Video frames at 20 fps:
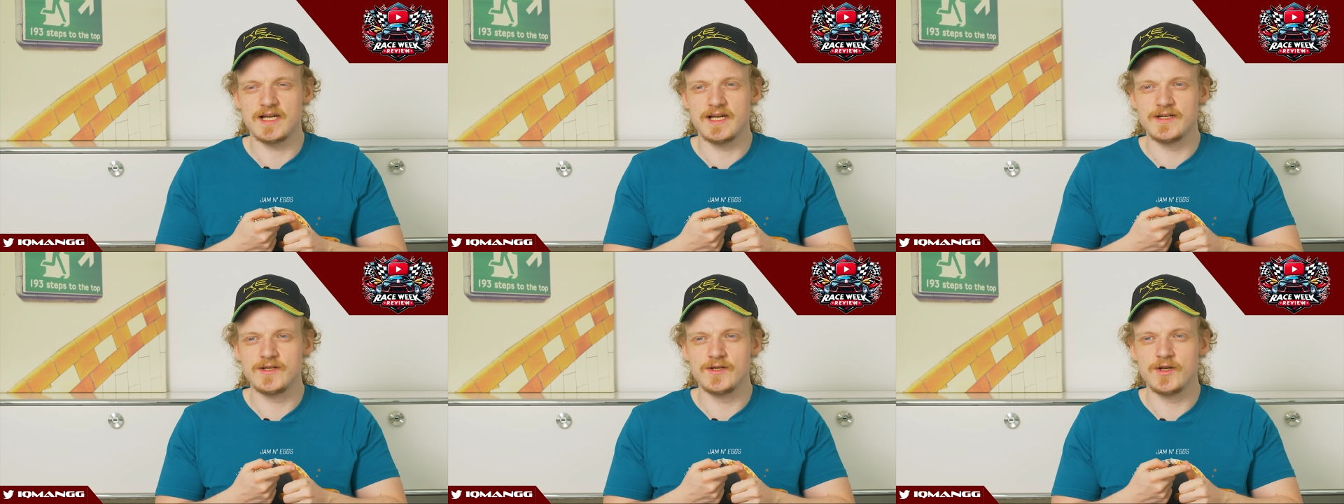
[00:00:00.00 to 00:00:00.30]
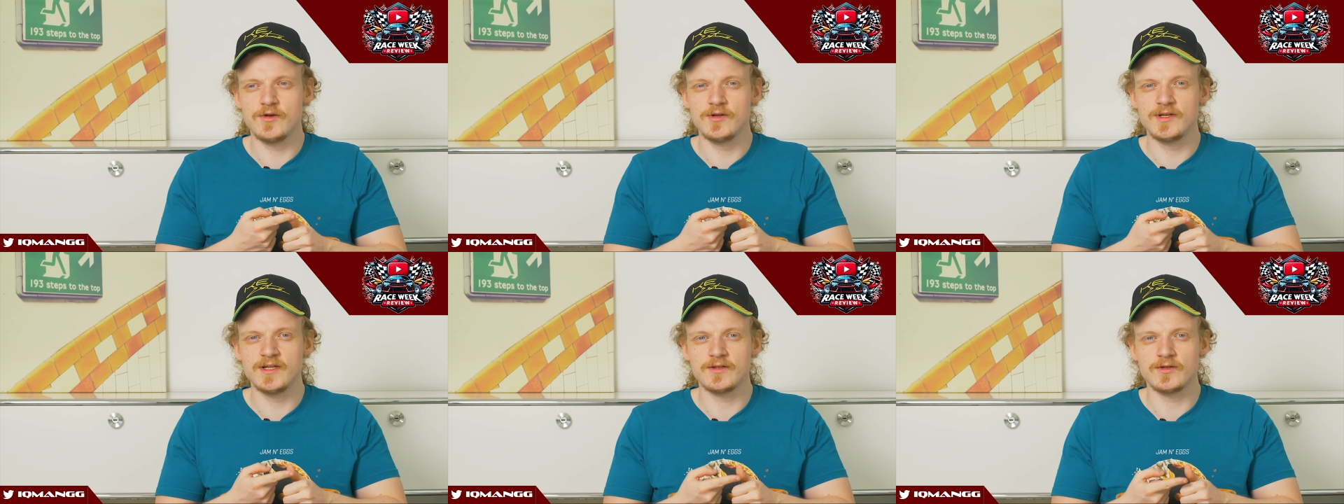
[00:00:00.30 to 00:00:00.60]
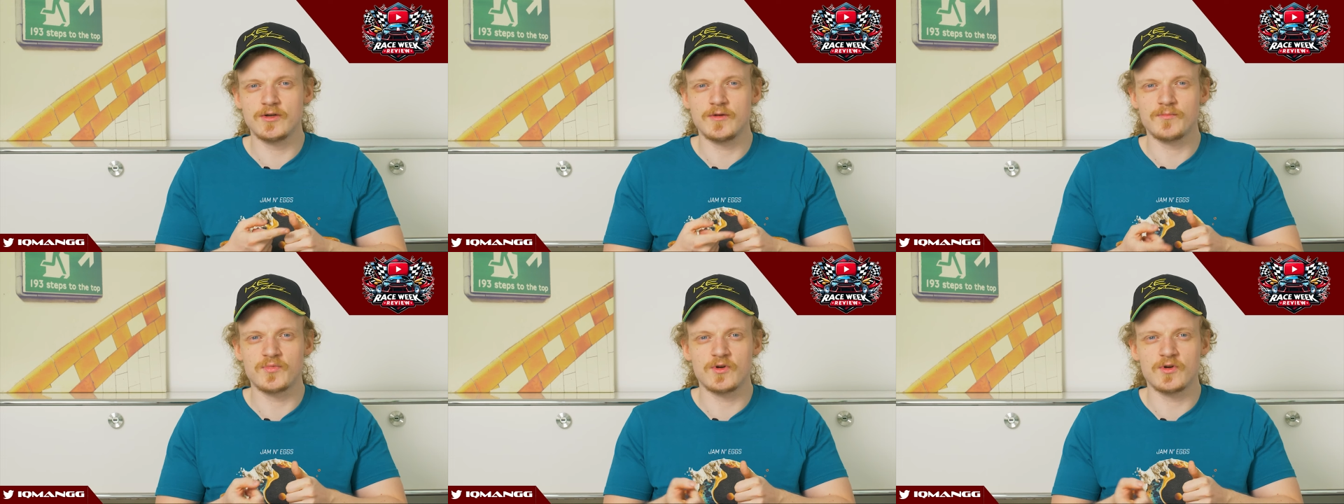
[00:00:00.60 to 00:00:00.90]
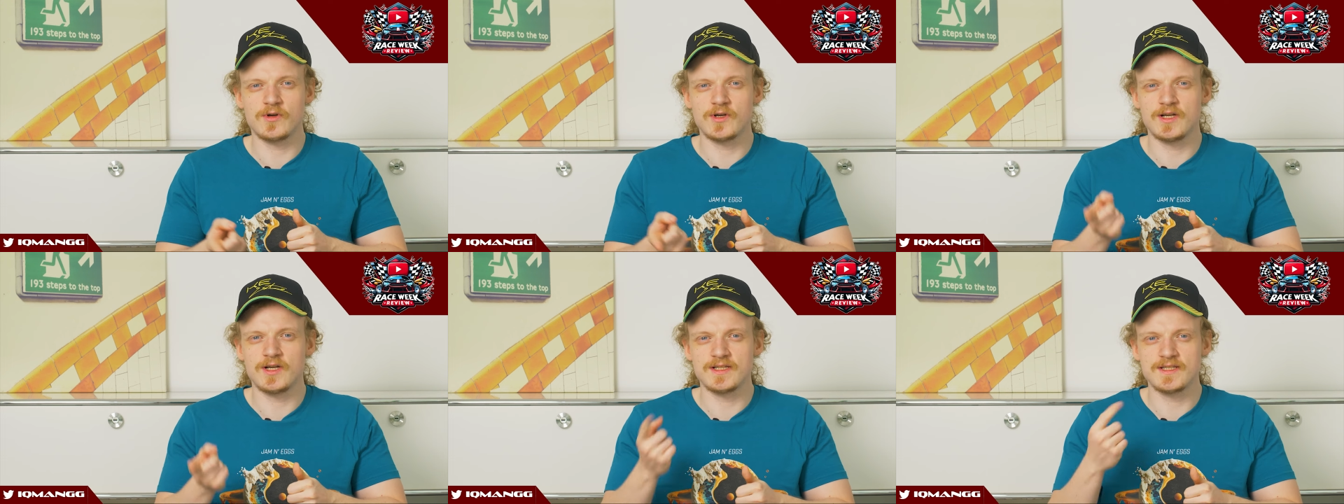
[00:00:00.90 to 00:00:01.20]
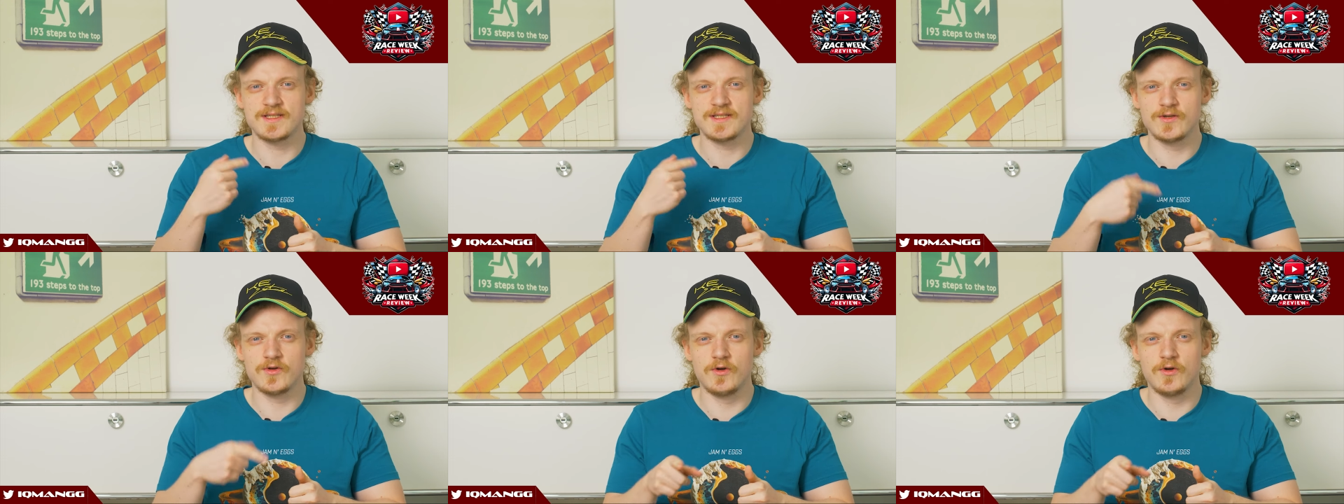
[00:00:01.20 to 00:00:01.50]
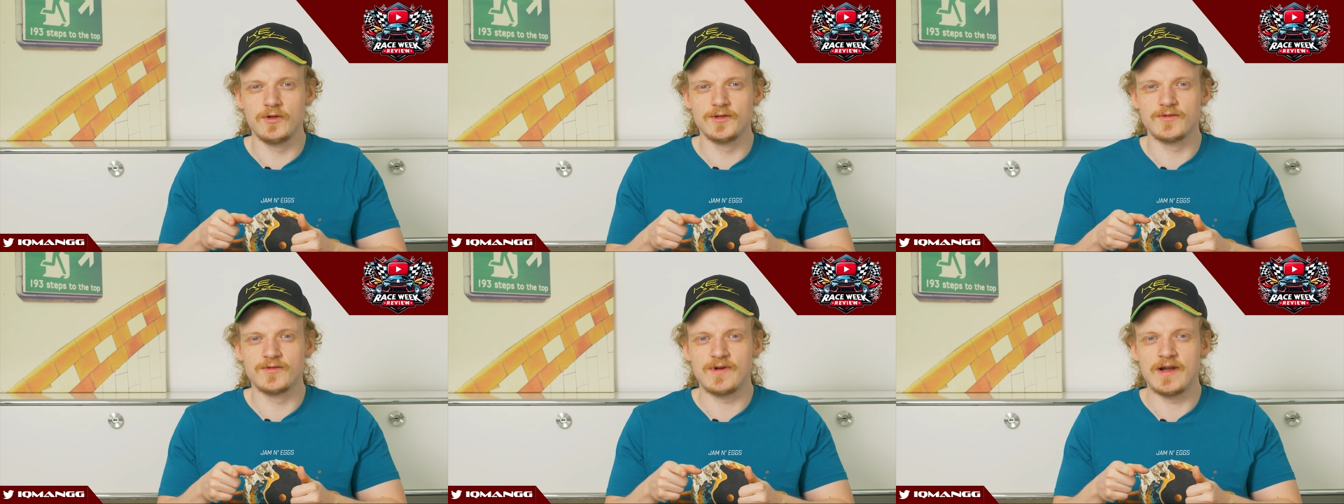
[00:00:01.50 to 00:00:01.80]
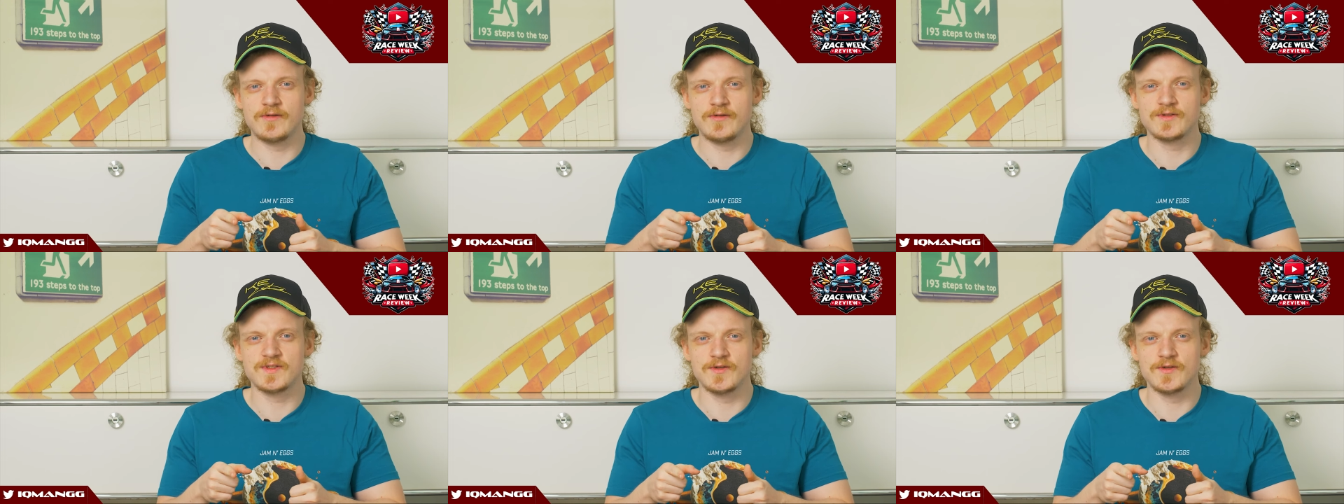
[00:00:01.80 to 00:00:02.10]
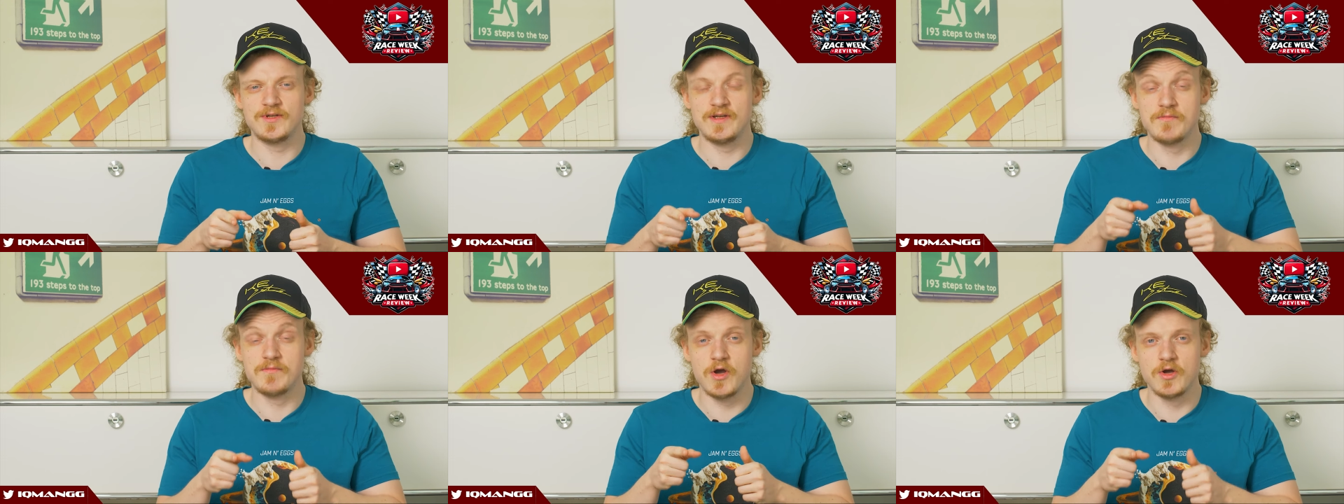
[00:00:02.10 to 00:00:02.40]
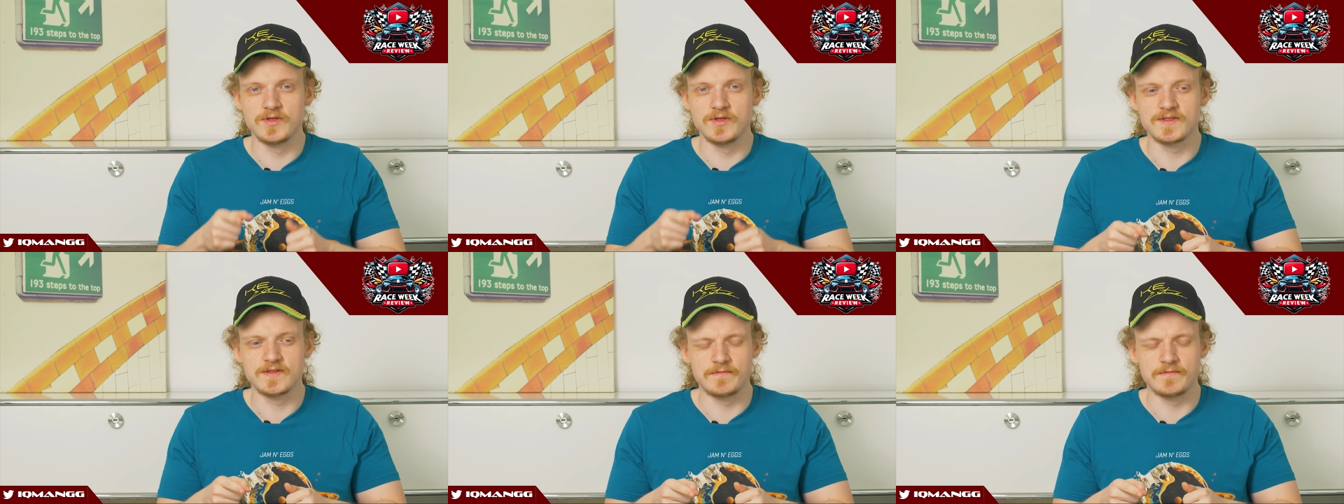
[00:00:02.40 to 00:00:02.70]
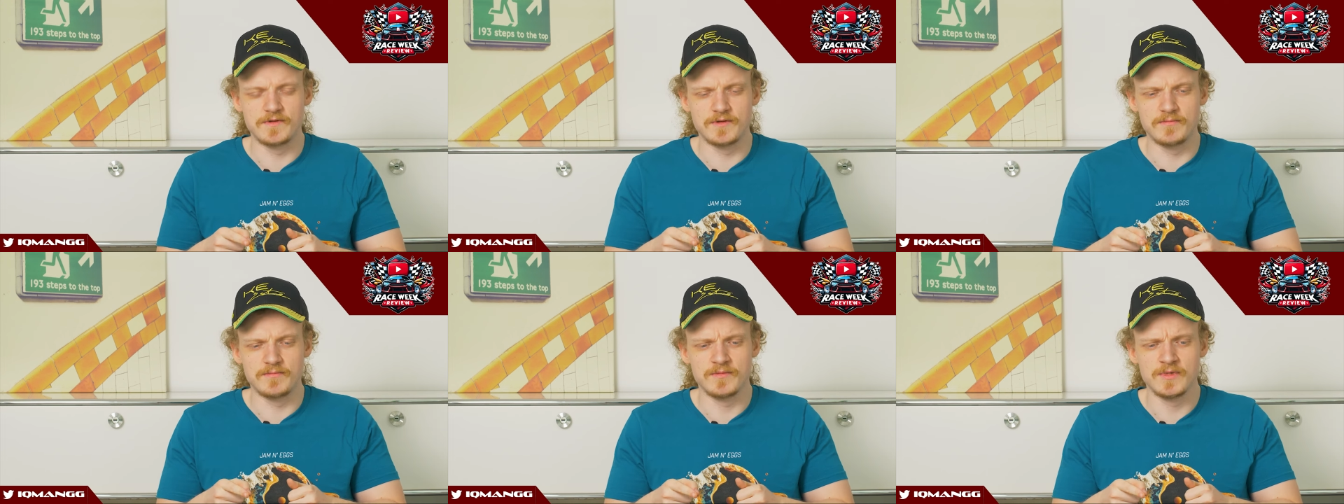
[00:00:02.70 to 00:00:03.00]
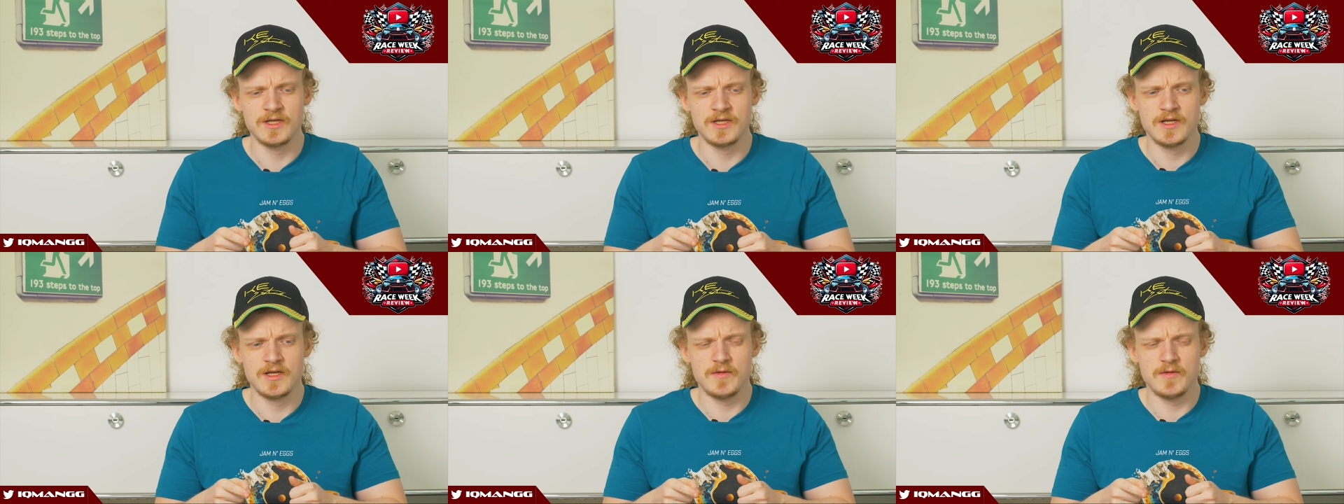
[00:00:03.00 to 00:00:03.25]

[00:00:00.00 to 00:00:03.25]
I know they're not broadcasting all the rounds, only most of them,